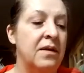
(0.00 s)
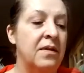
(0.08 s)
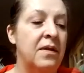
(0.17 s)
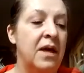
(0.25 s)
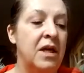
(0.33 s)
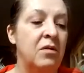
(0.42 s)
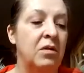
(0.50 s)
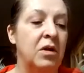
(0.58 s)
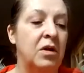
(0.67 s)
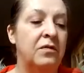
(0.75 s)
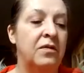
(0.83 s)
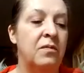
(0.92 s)
that you
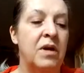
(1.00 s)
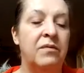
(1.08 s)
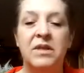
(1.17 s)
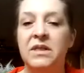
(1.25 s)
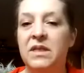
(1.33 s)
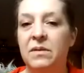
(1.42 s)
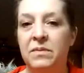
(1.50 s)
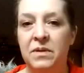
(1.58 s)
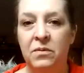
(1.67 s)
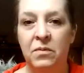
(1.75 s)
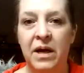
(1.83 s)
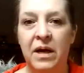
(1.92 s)
learn from every step of
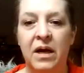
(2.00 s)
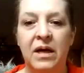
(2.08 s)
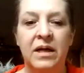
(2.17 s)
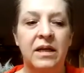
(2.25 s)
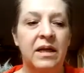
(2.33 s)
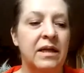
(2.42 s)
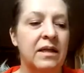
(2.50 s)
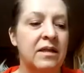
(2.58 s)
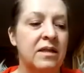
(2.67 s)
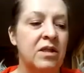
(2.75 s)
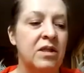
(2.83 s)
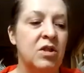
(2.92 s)
the way. it, it
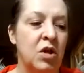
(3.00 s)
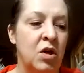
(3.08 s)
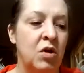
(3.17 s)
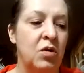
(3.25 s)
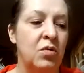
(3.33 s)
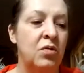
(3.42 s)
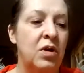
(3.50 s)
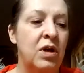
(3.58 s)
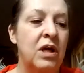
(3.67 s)
is so